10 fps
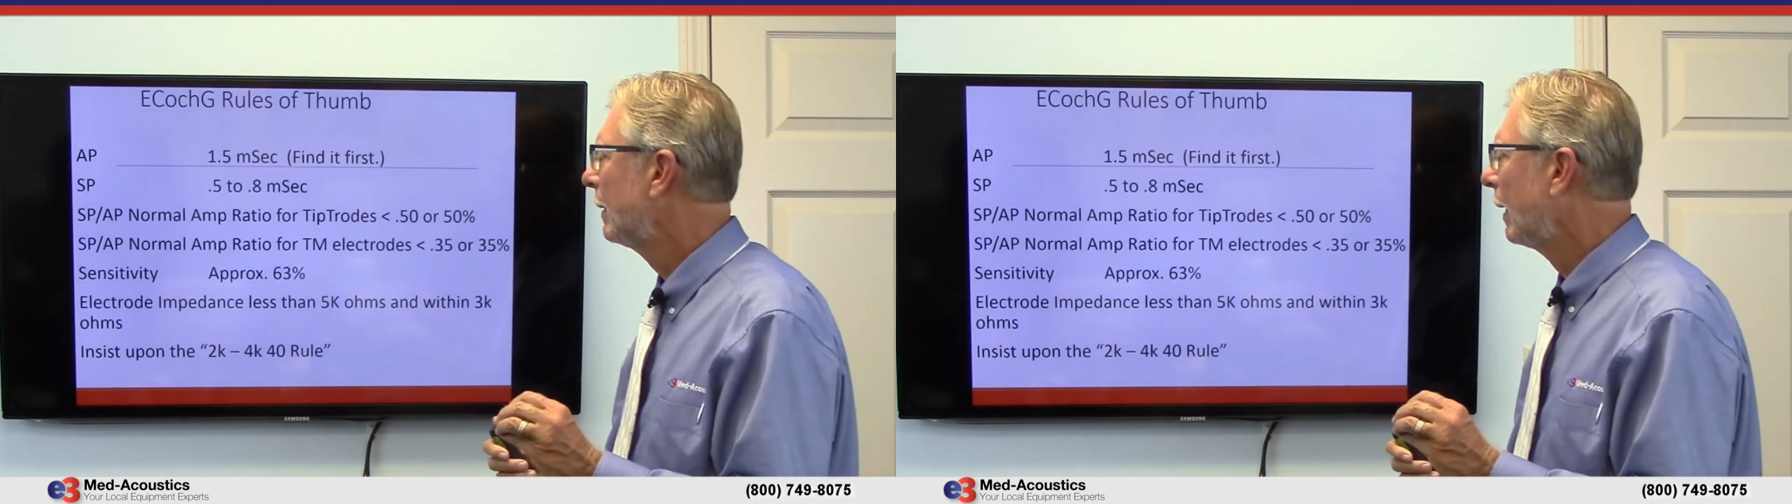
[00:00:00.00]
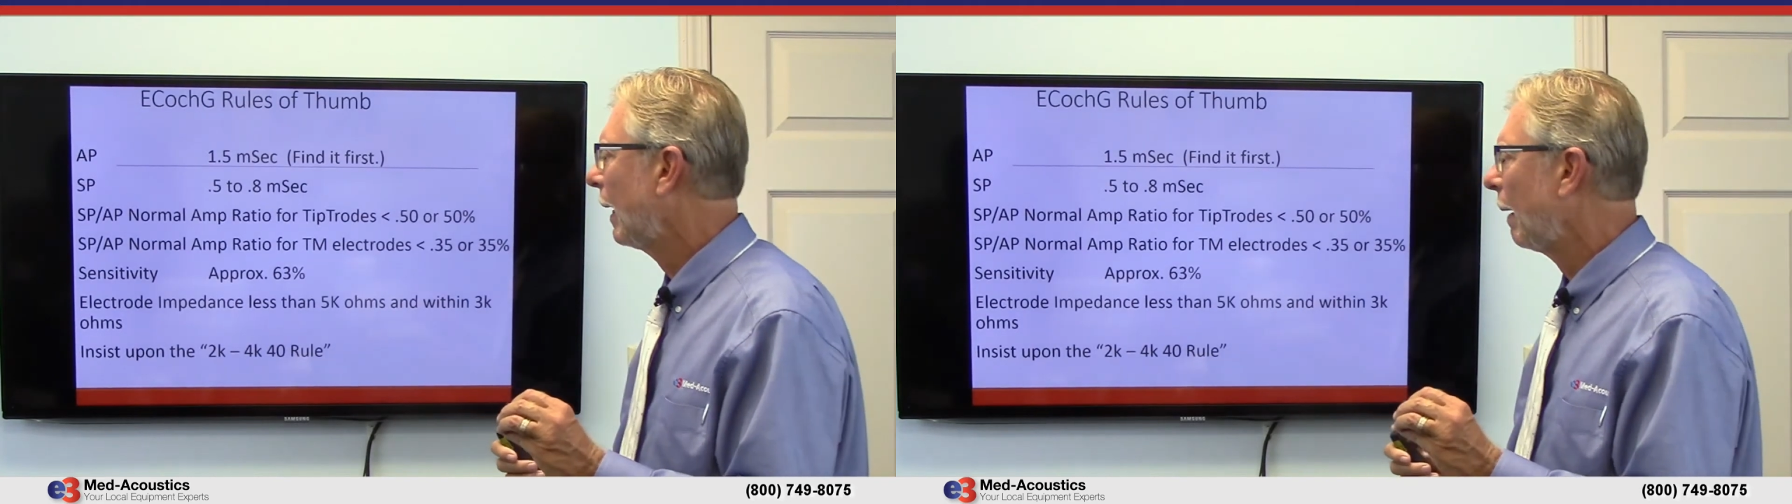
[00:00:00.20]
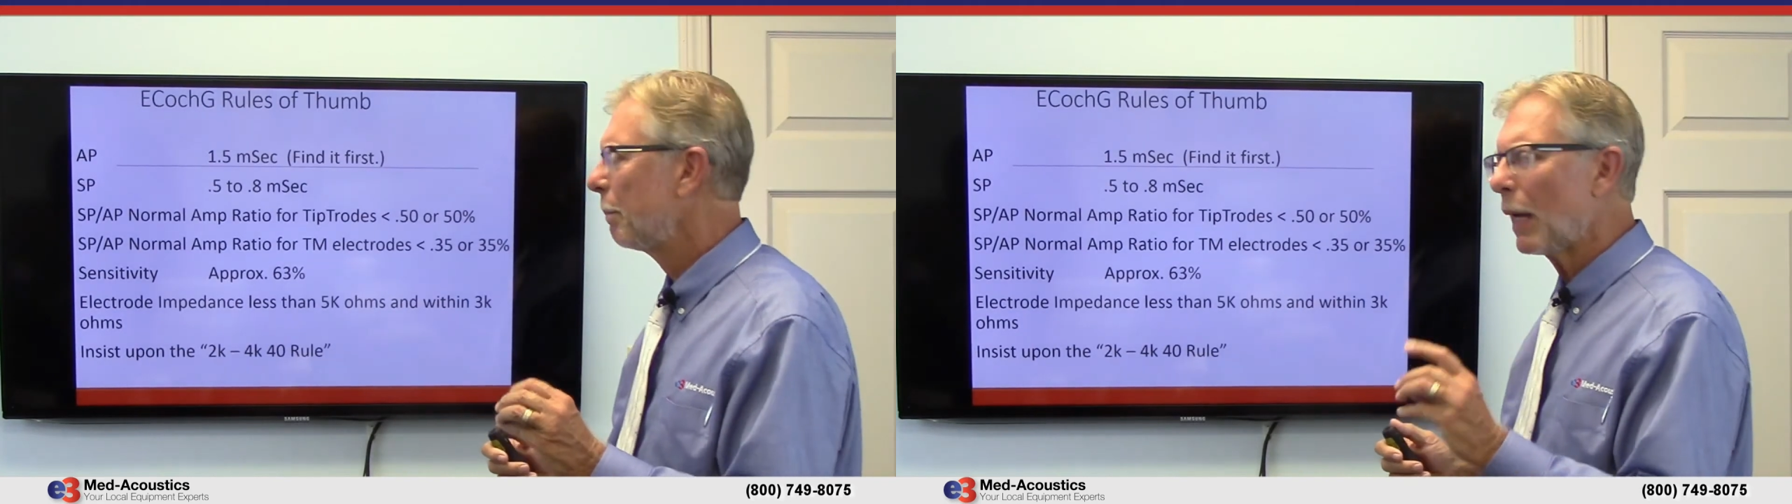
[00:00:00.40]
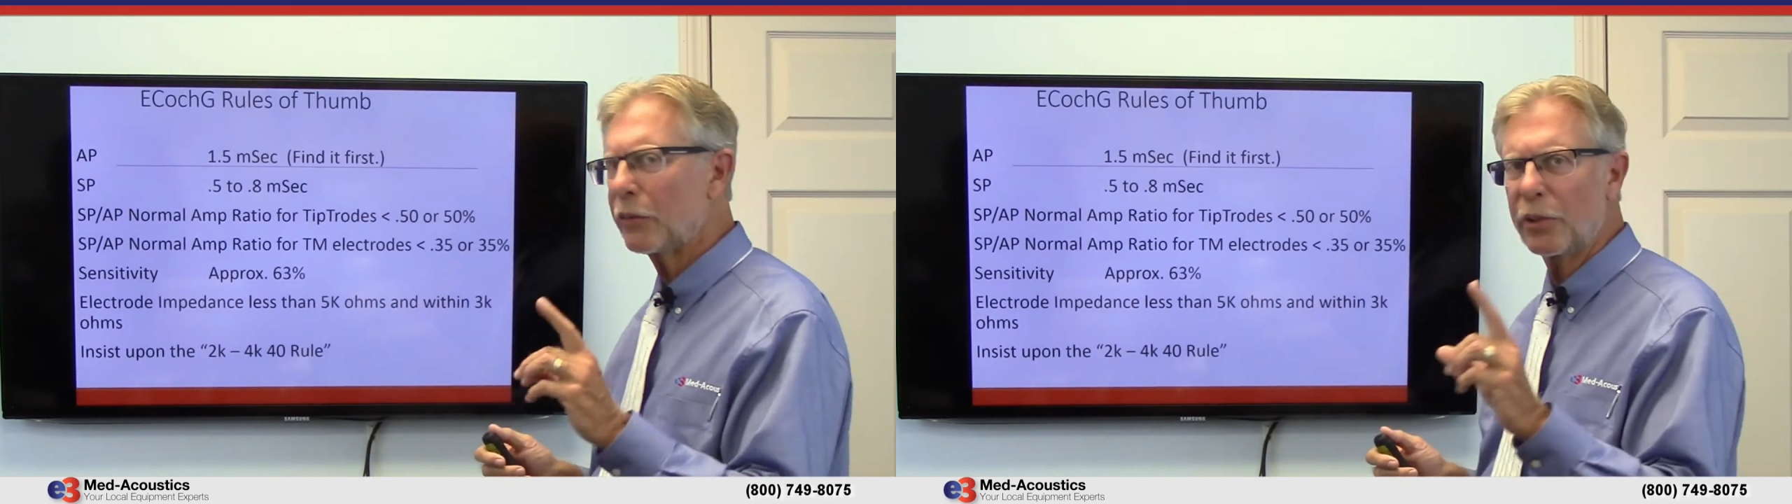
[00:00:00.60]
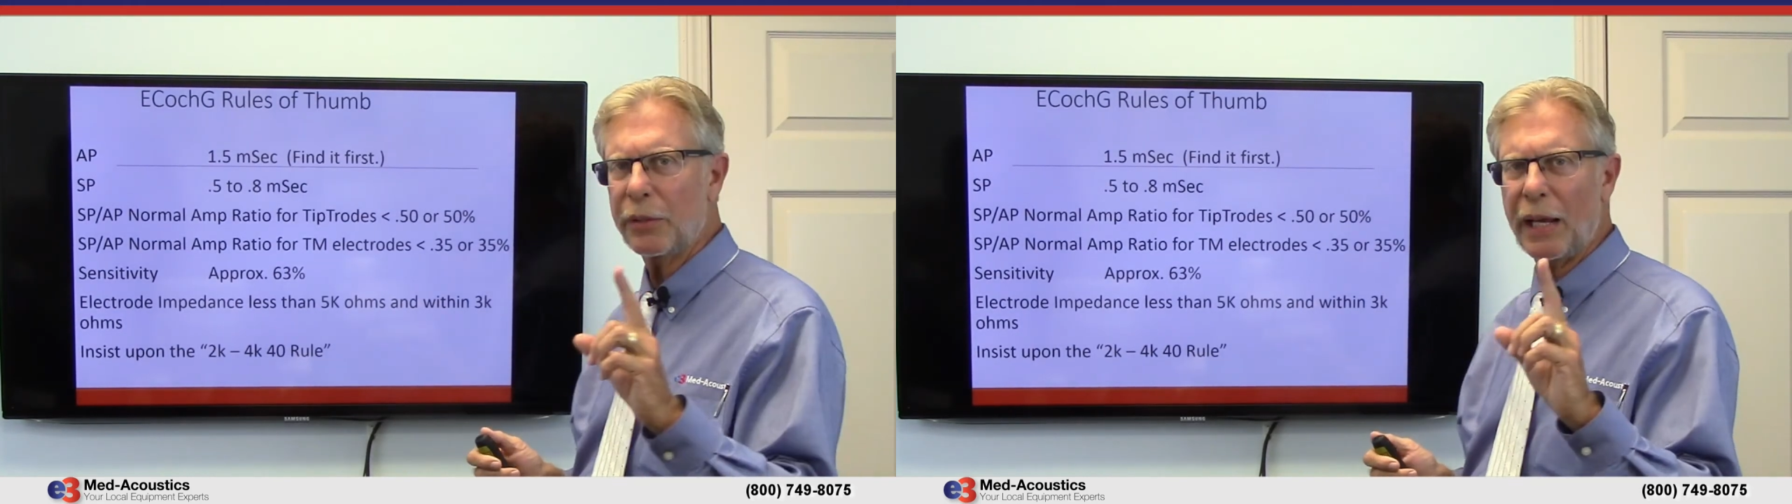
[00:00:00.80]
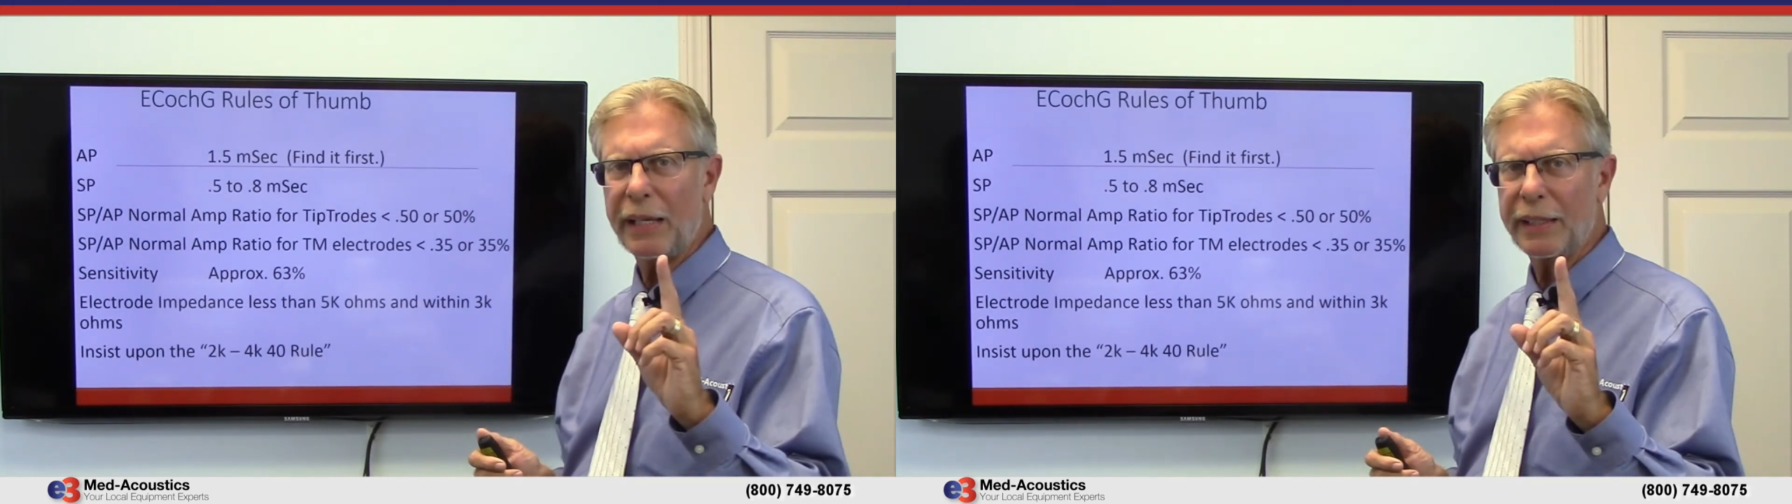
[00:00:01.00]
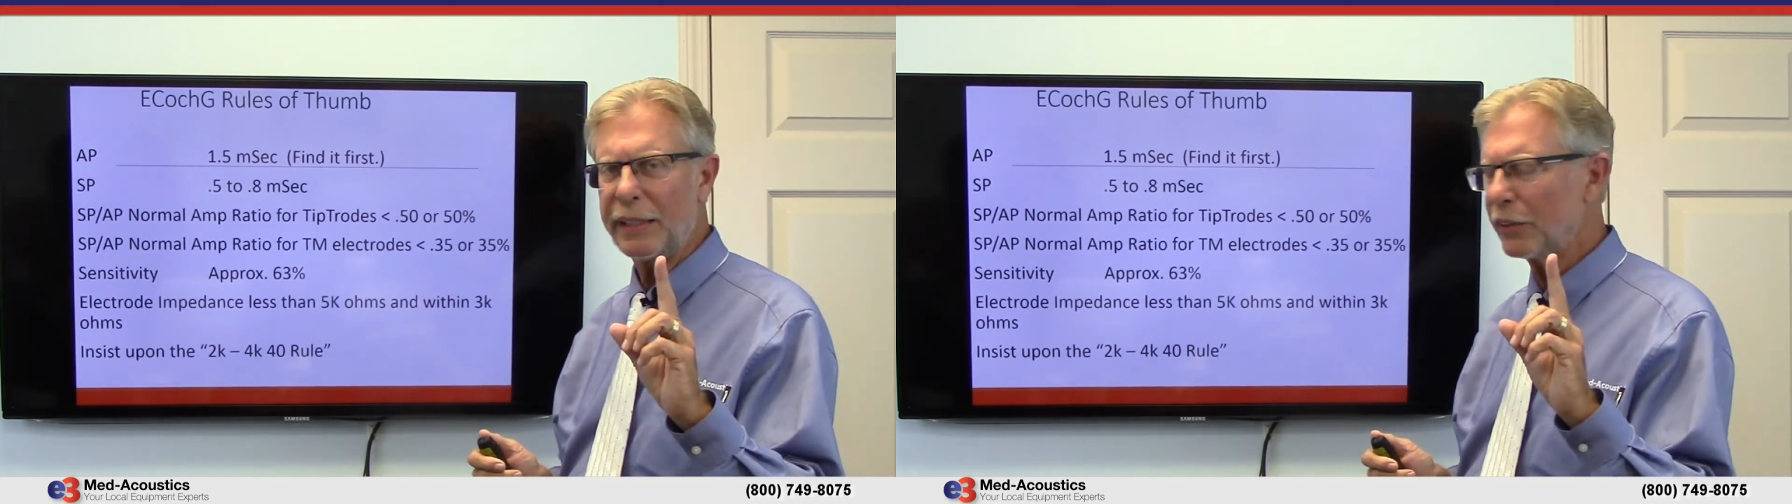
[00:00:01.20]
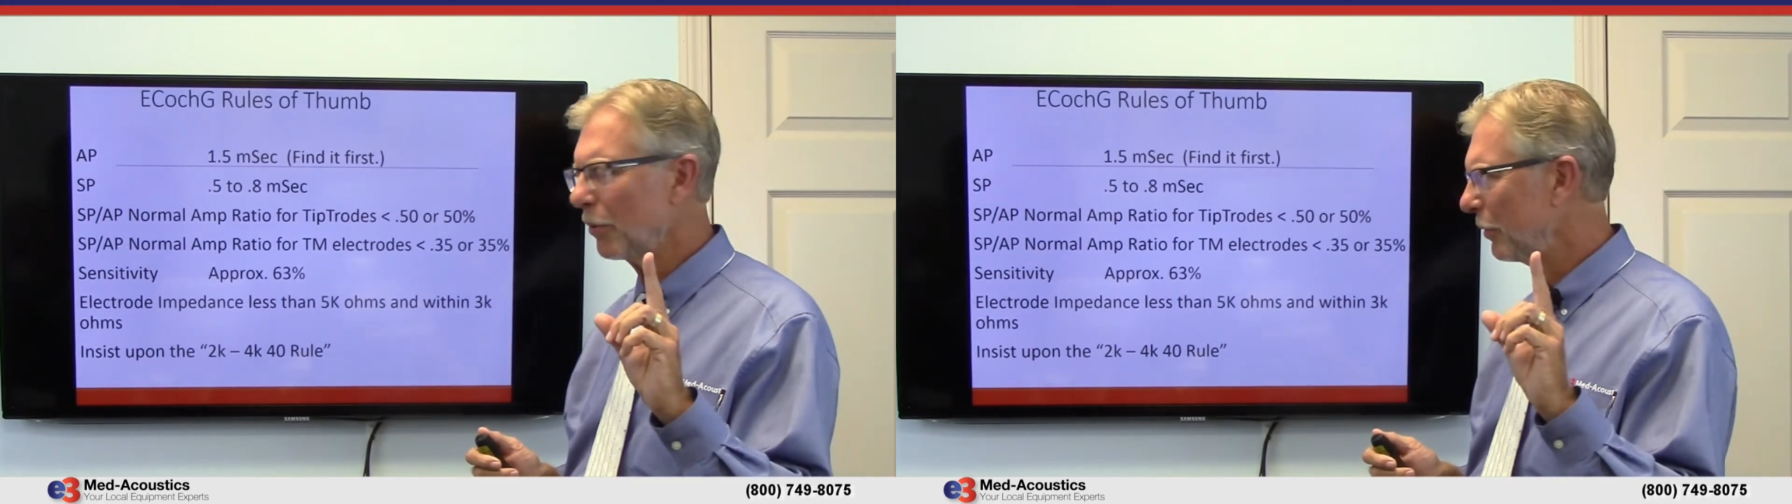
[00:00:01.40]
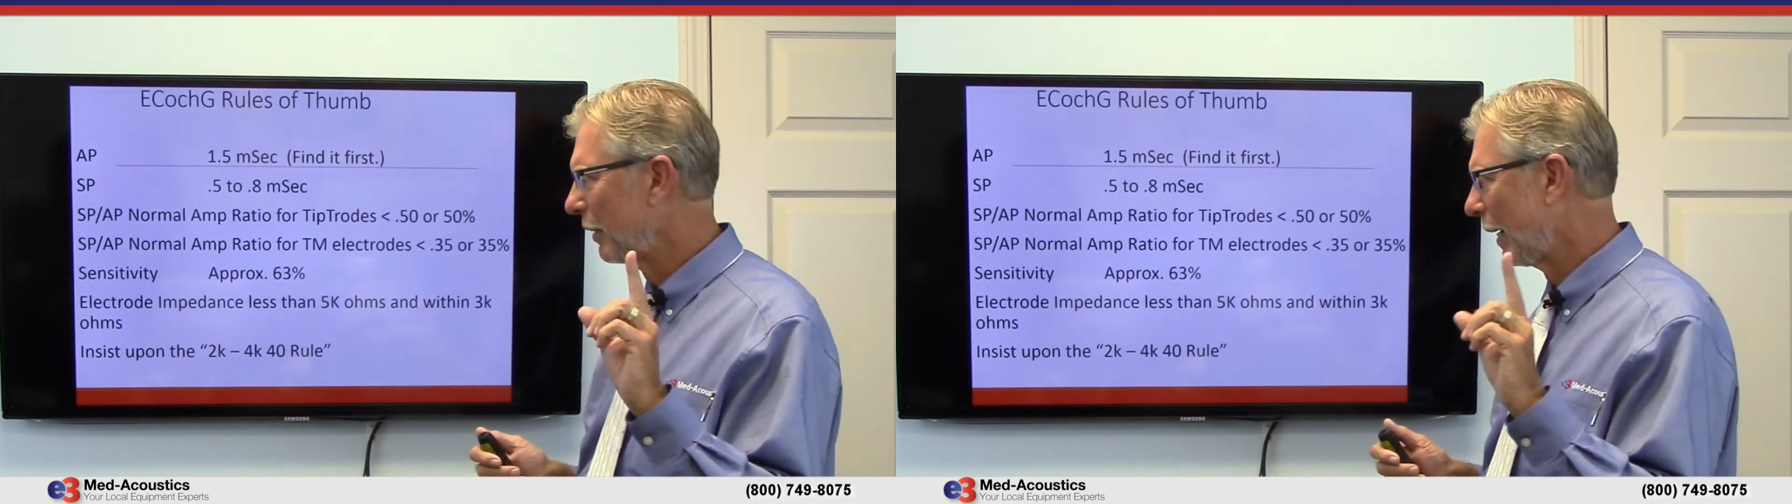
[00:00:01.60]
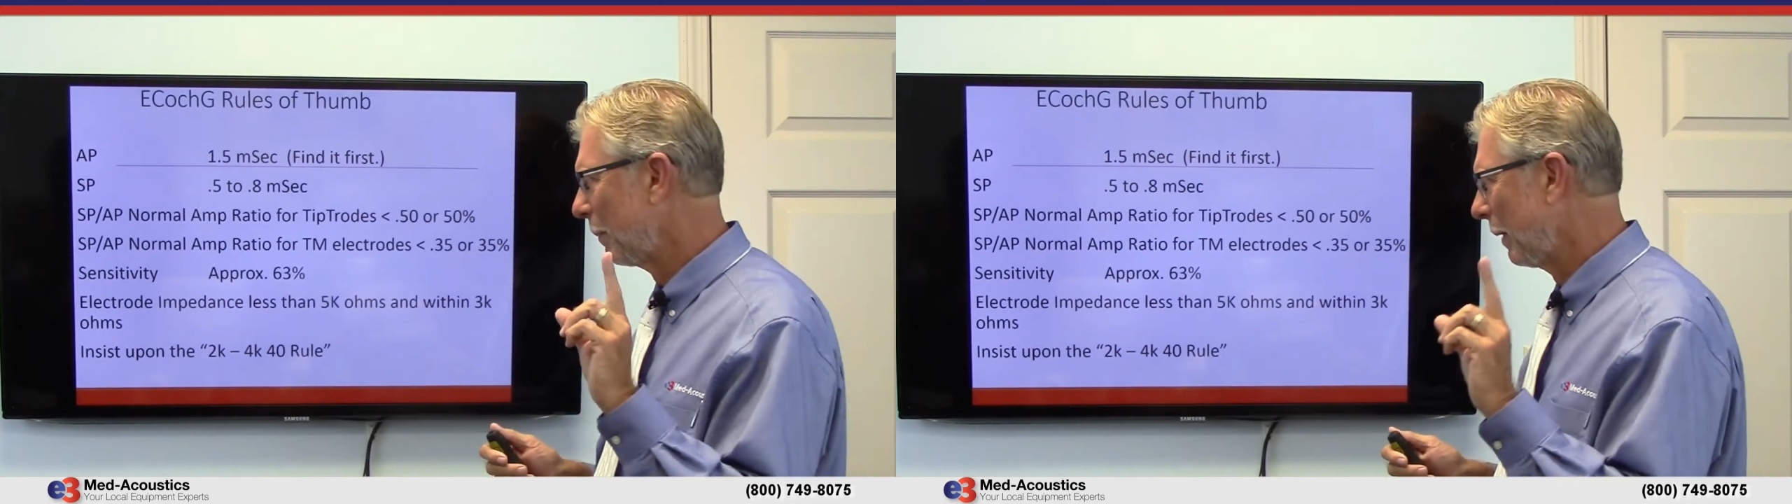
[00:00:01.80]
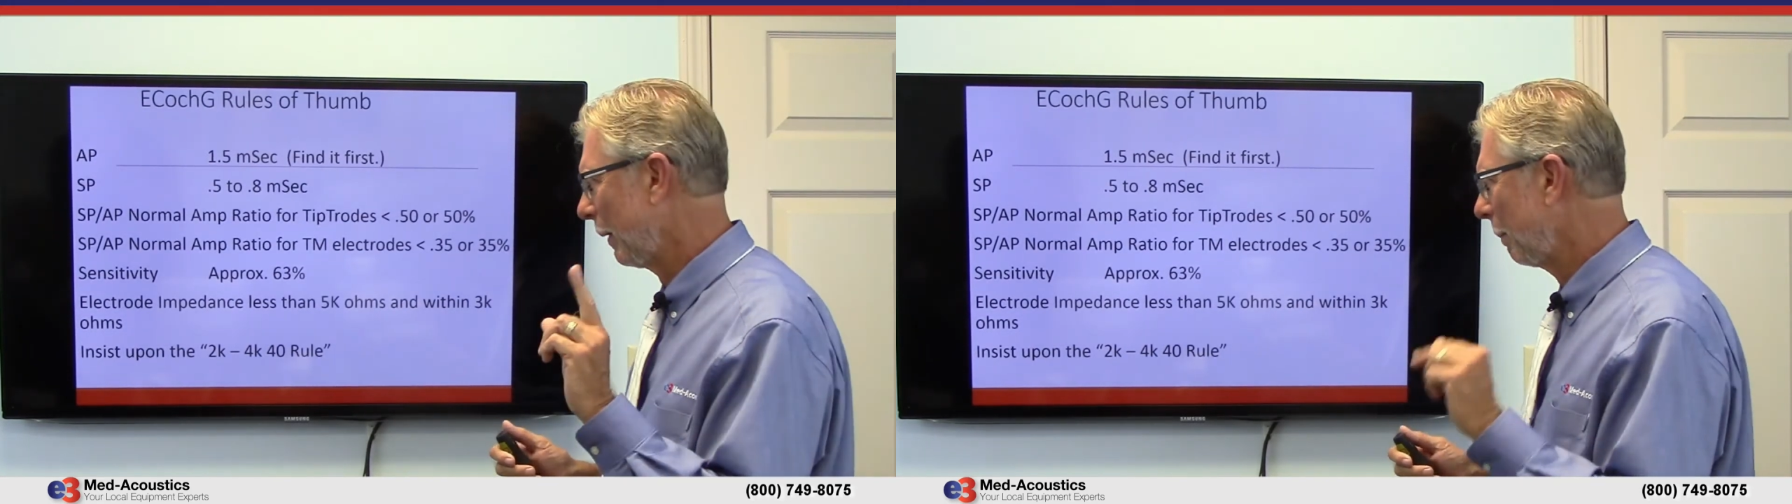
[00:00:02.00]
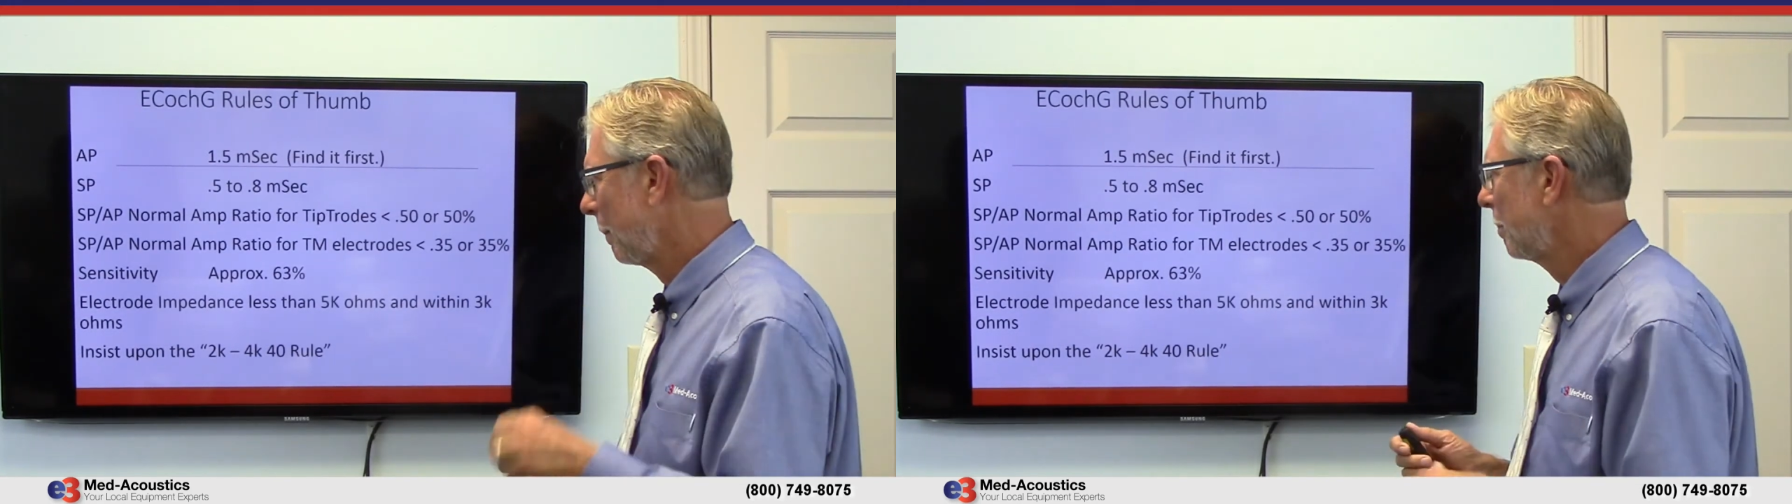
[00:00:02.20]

I'll show you how you can increase that in a minute.